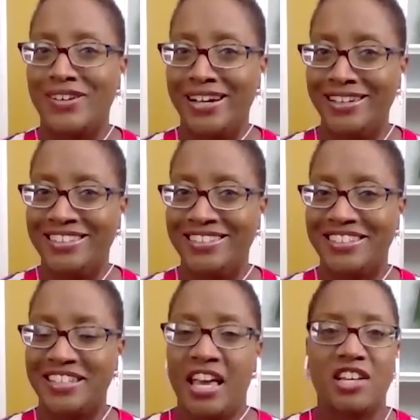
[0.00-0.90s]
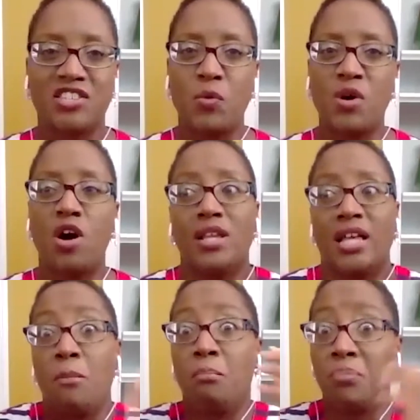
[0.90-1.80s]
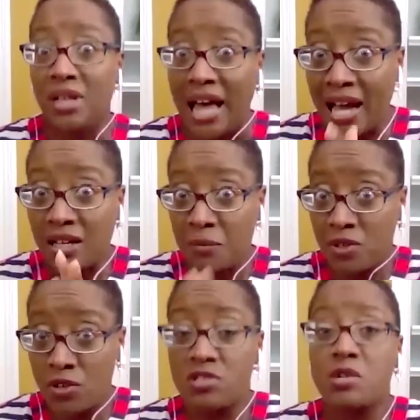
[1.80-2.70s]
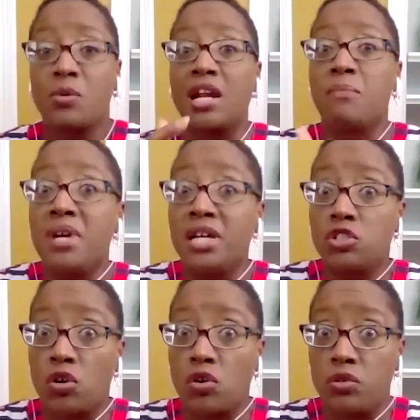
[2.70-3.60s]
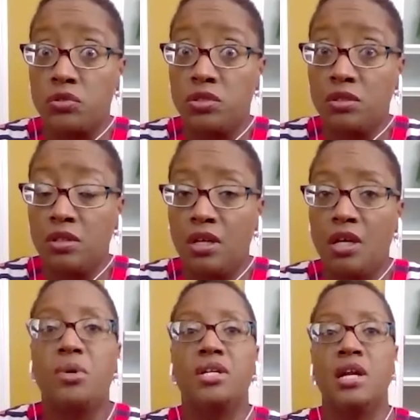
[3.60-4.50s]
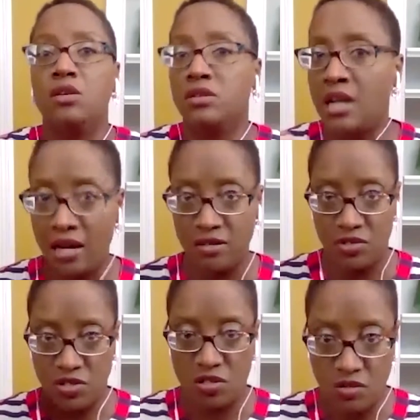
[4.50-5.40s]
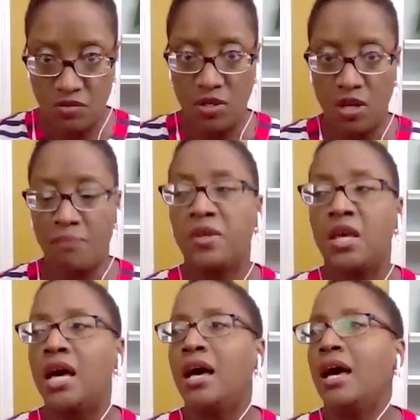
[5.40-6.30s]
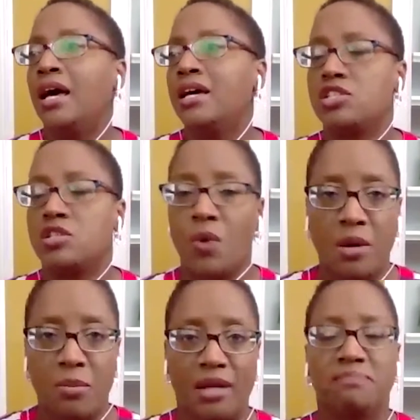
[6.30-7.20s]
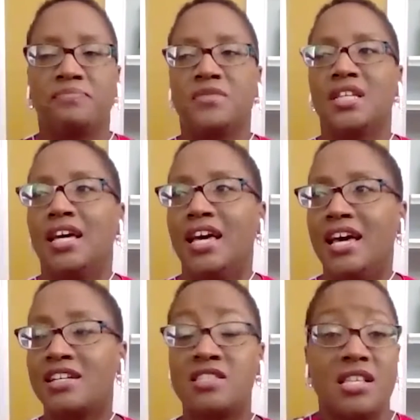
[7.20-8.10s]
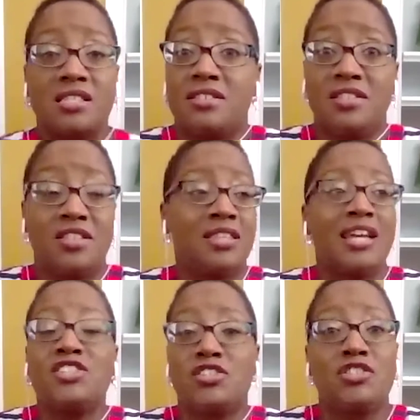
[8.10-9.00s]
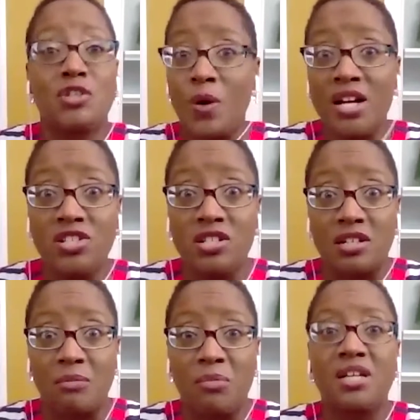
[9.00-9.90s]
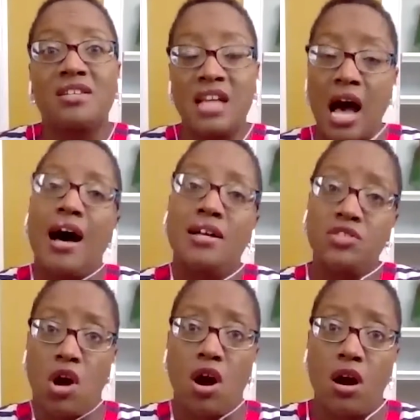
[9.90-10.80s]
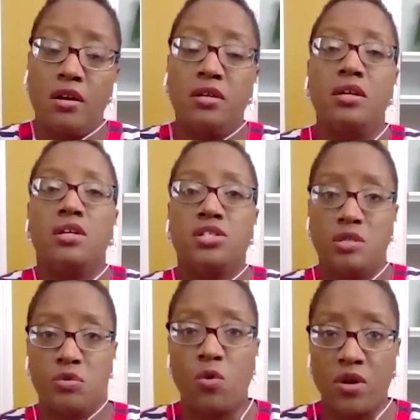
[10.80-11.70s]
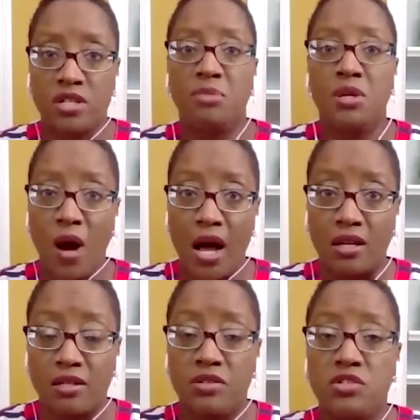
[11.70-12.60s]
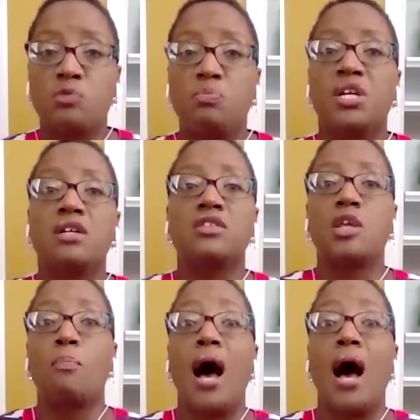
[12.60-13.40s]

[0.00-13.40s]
Right? Because there weren't a whole lot of Black girls. There were a lot of mixed girls, but no, not just, is she white or Black? Because that's just the question, because the odds are she was going to be white just because of the